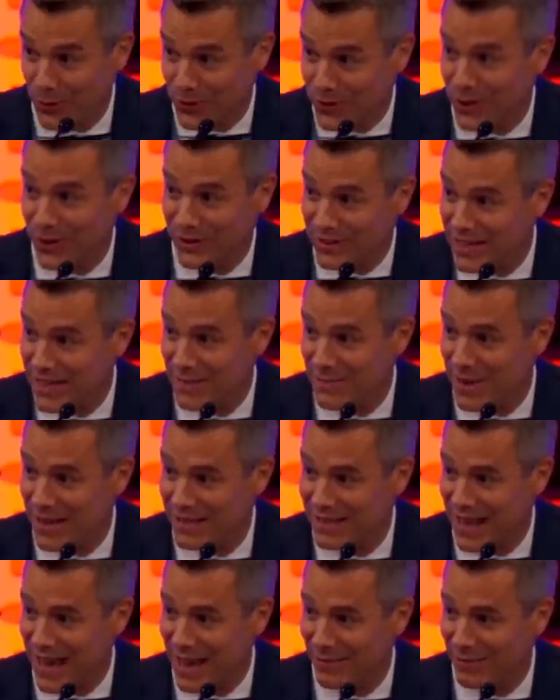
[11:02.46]
was our
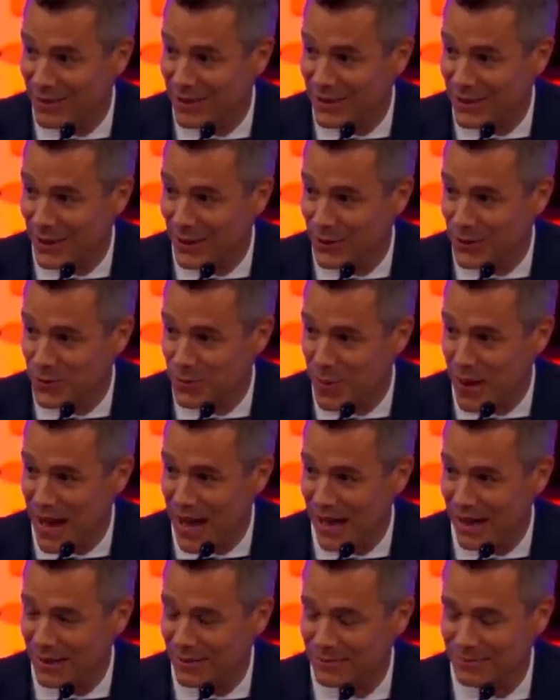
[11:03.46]
teammates having each other's
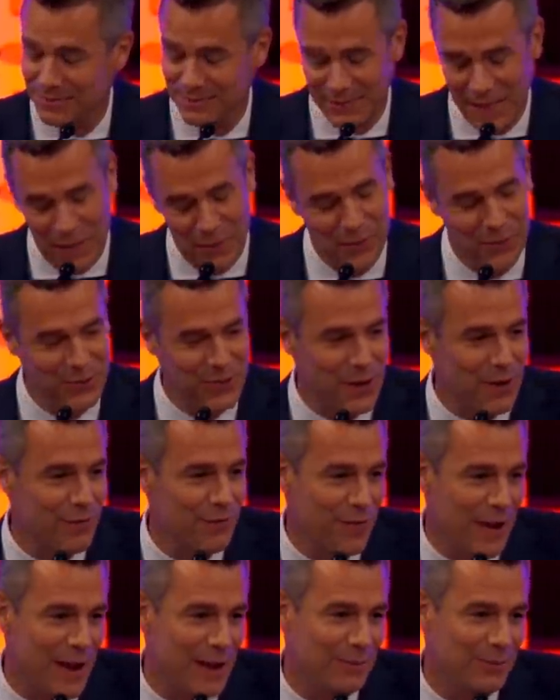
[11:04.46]
back. That was our
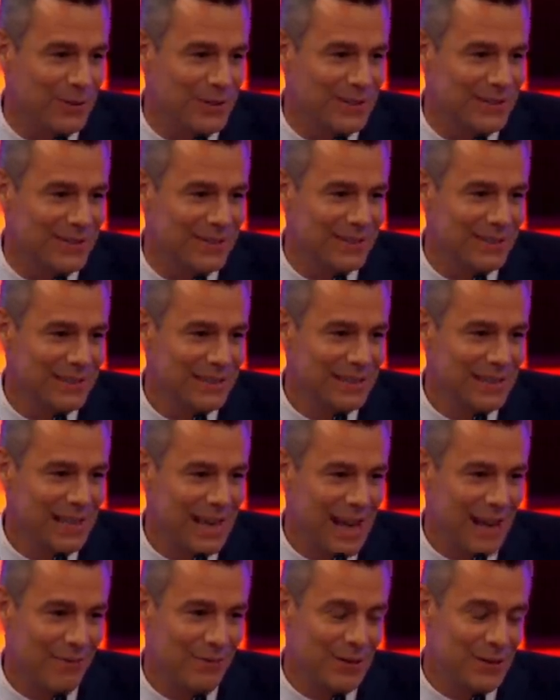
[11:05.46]
families
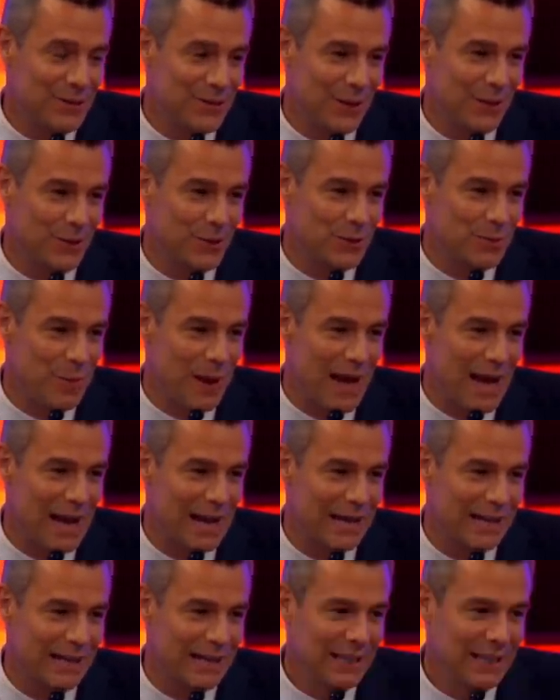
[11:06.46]
having each other's back
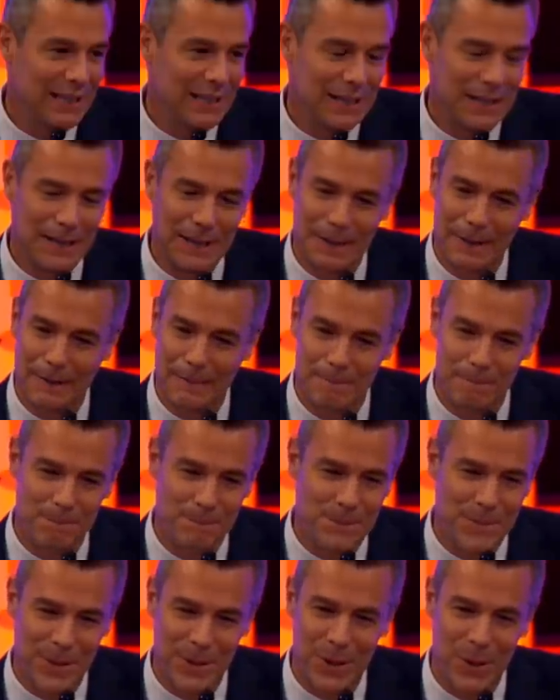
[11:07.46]
um,
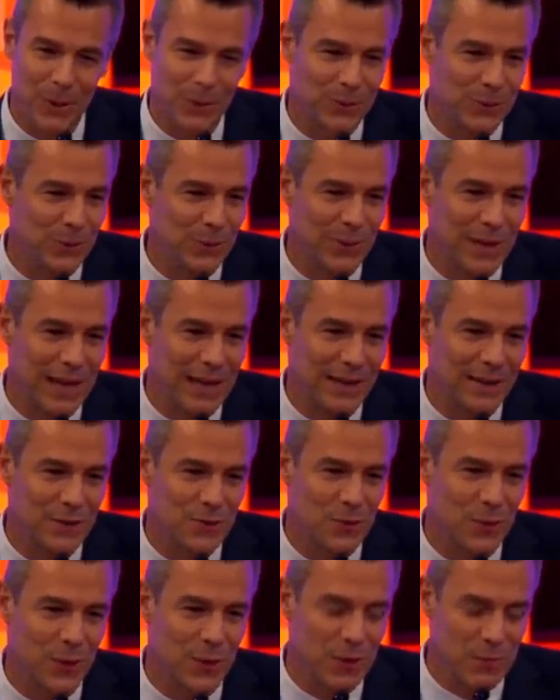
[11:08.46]
to go through that
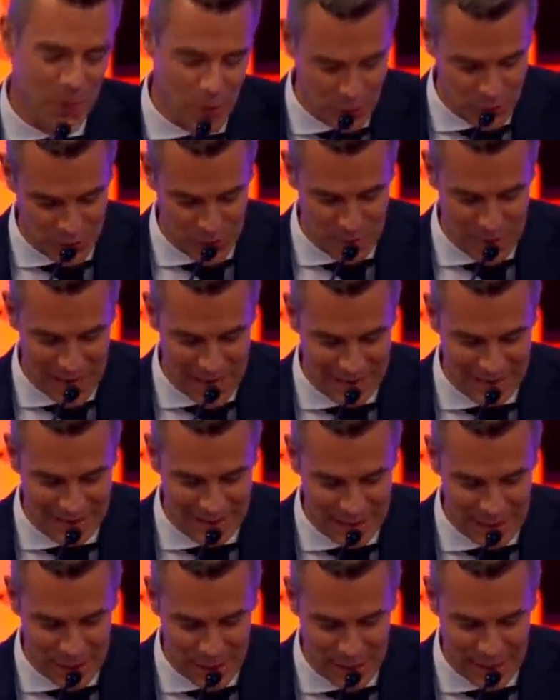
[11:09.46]
is one of the most
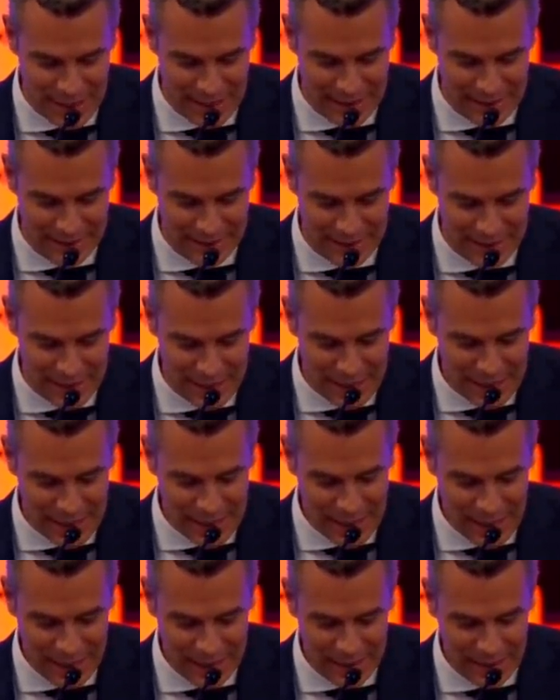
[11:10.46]
amazing things.
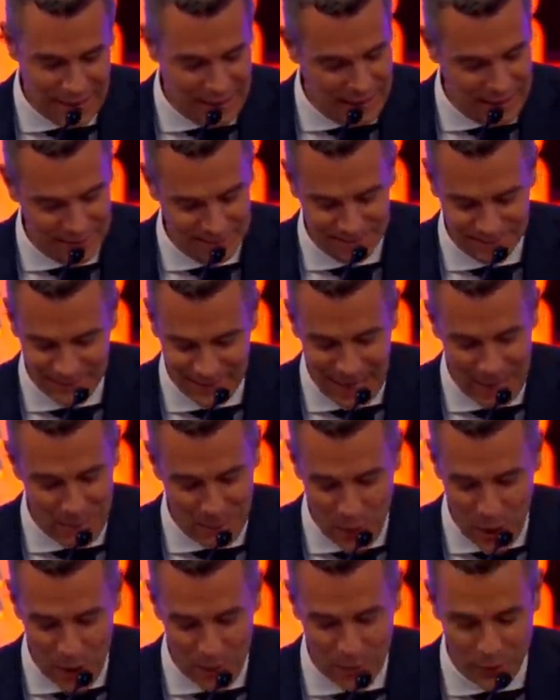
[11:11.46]
And again, that
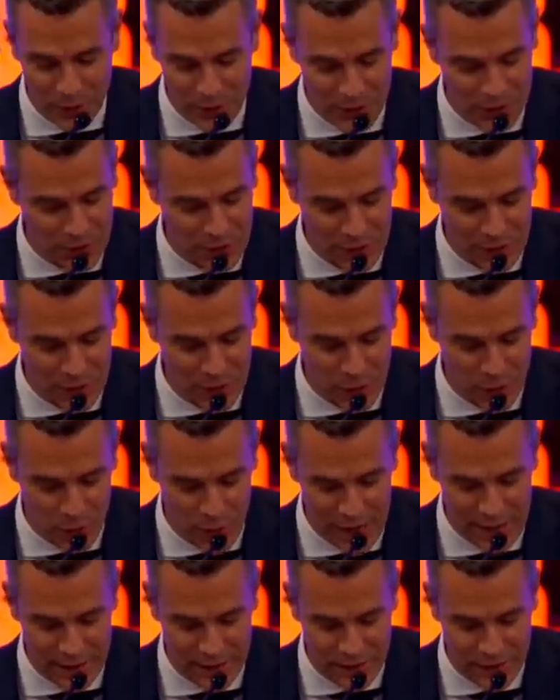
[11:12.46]
probably is, is the
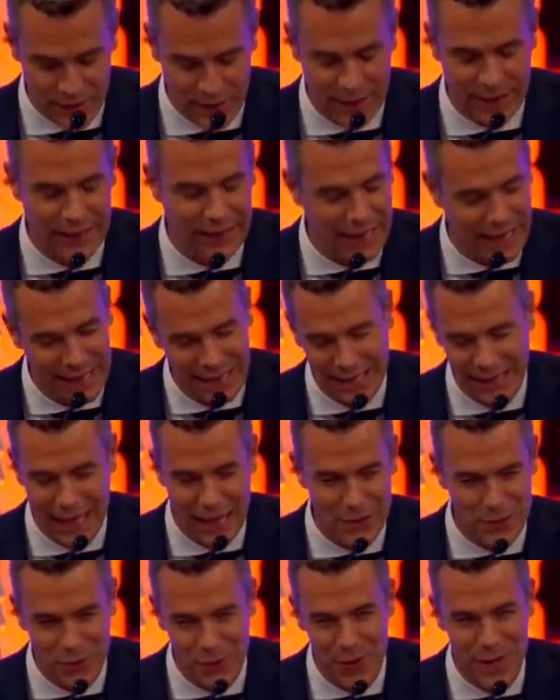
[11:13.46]
greatest thing. And I think
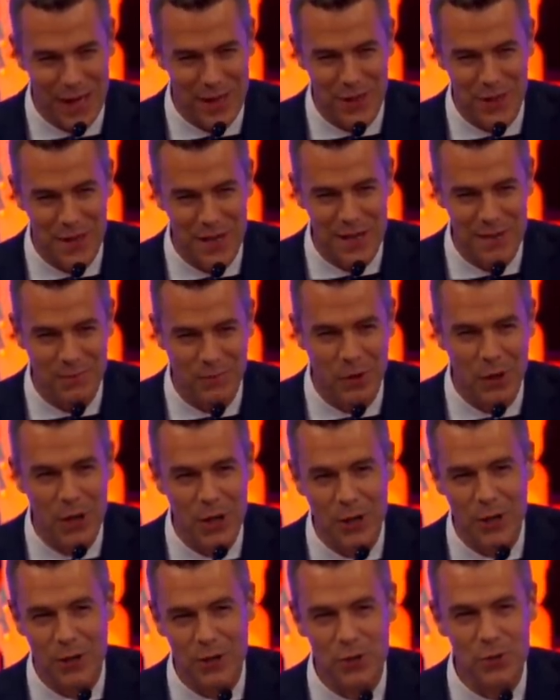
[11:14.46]
that's where that theme,
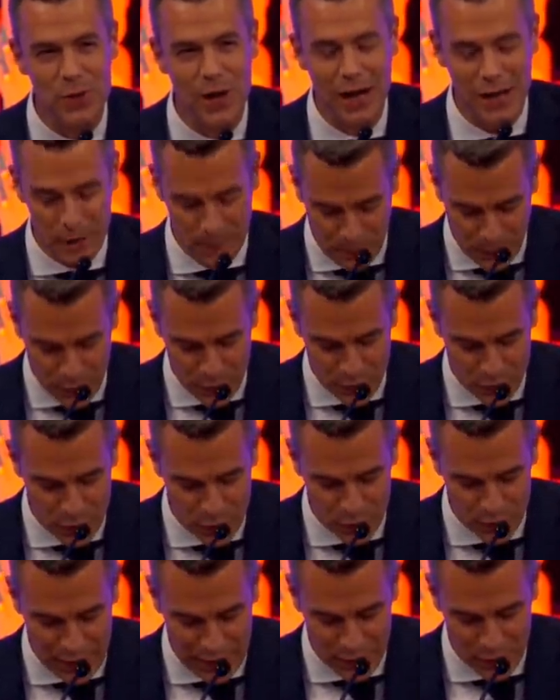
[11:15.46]
United
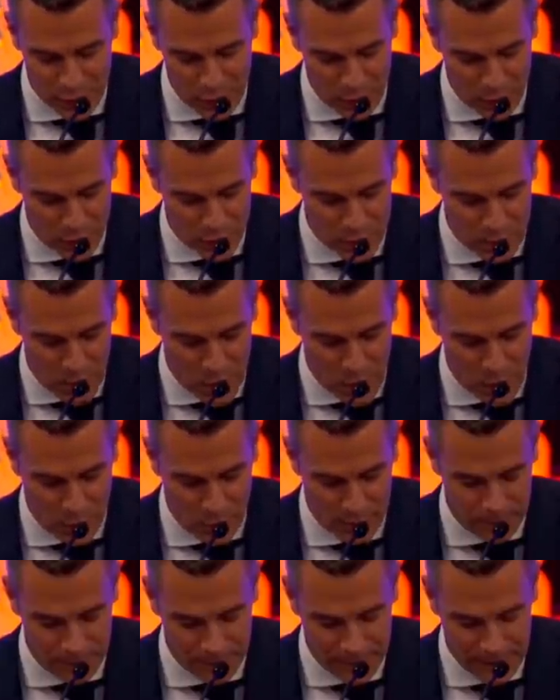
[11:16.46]
Pursuit, that's where it was born.